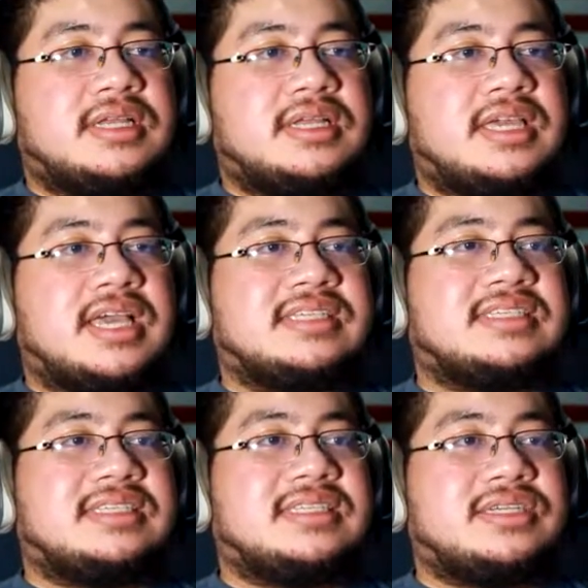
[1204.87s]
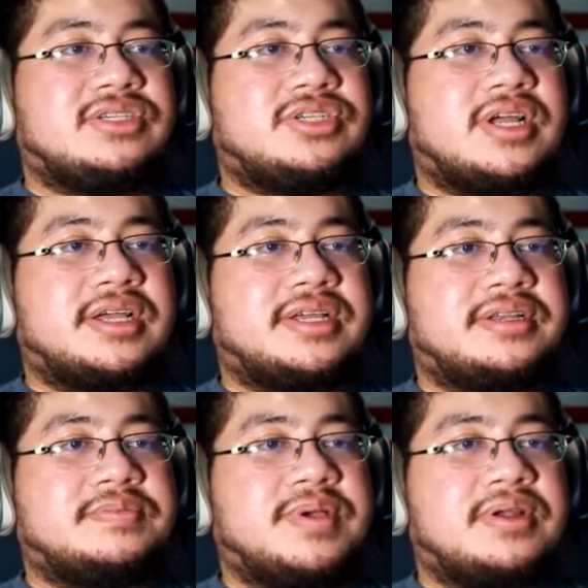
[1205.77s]
Yes, the shotgun
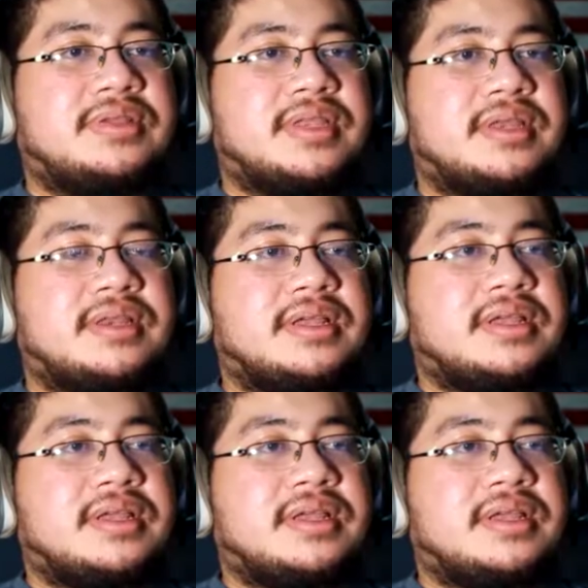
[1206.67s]
is better than